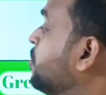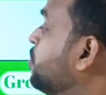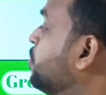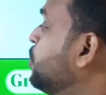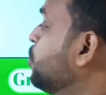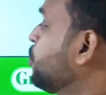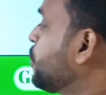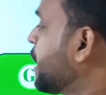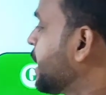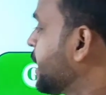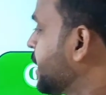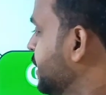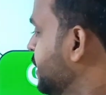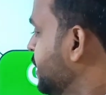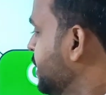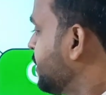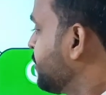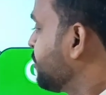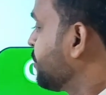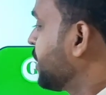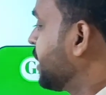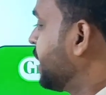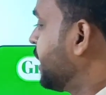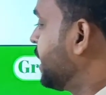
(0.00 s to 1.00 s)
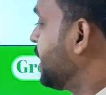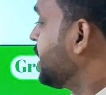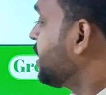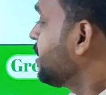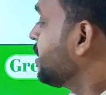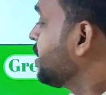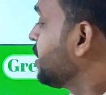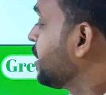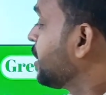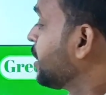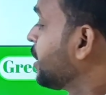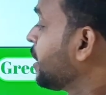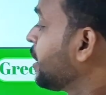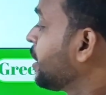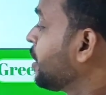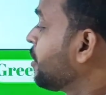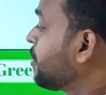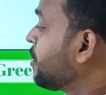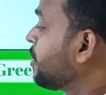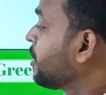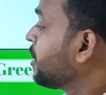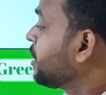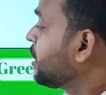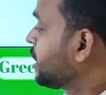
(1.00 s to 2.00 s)
blue category, here
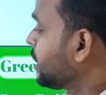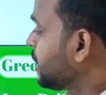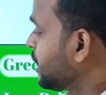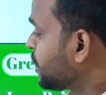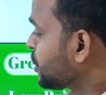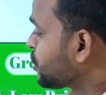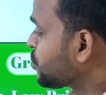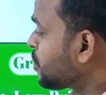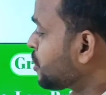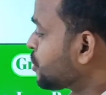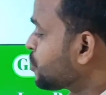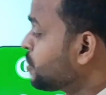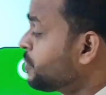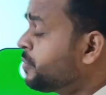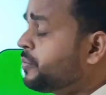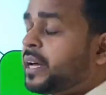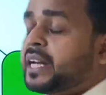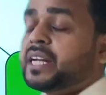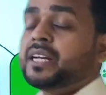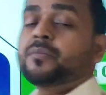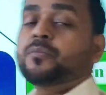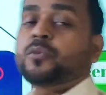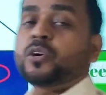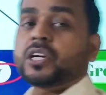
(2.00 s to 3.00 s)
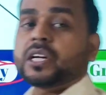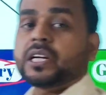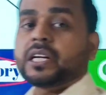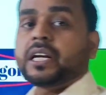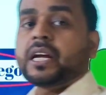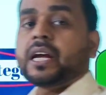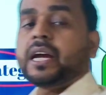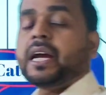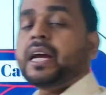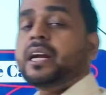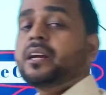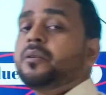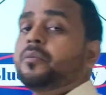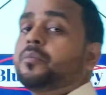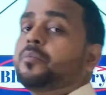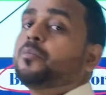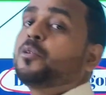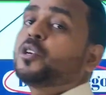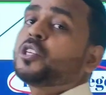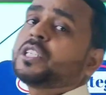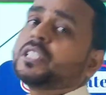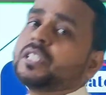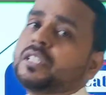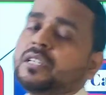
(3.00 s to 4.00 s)
it is also very important, and
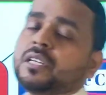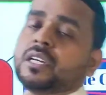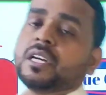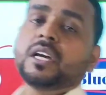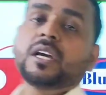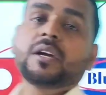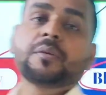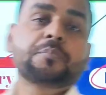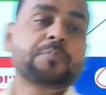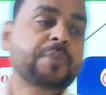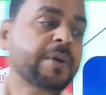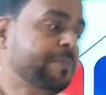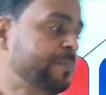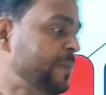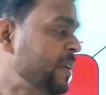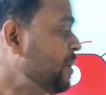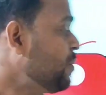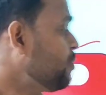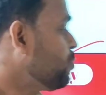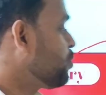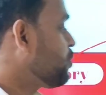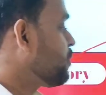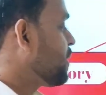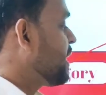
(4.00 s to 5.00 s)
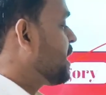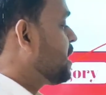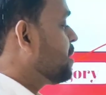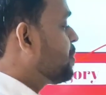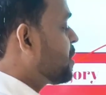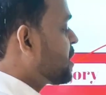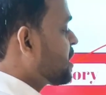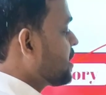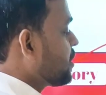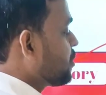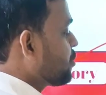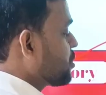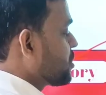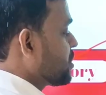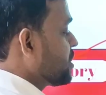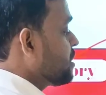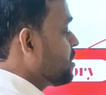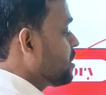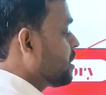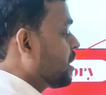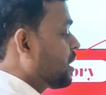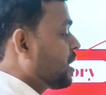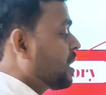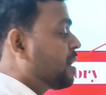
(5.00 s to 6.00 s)
mostly 15 to 20%
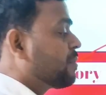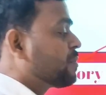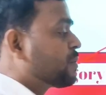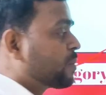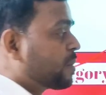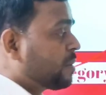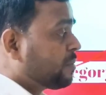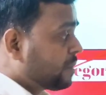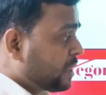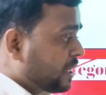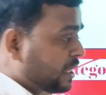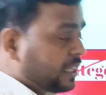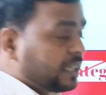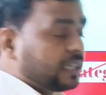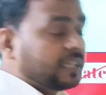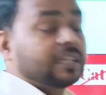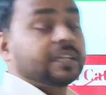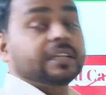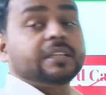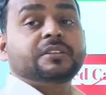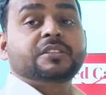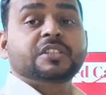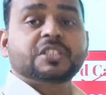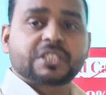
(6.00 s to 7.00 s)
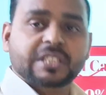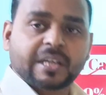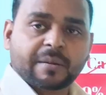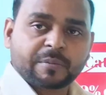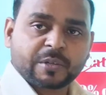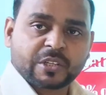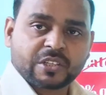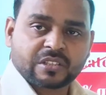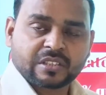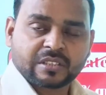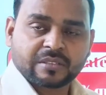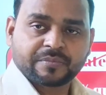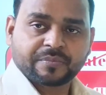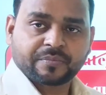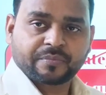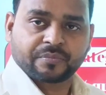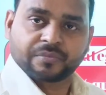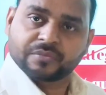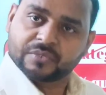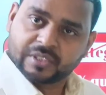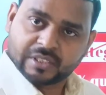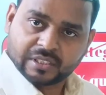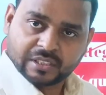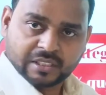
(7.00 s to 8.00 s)
question comes from these chapters,
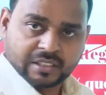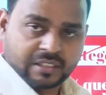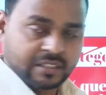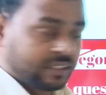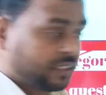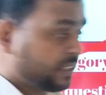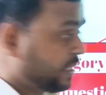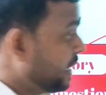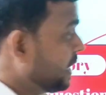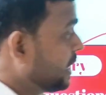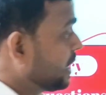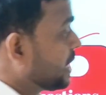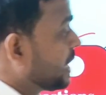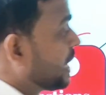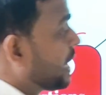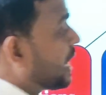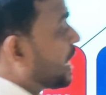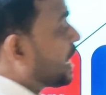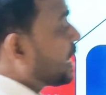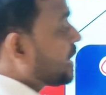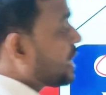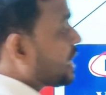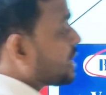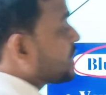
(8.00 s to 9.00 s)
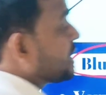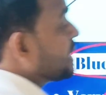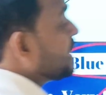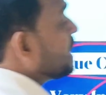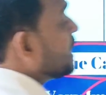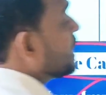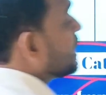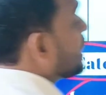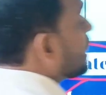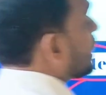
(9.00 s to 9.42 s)
right? And lastly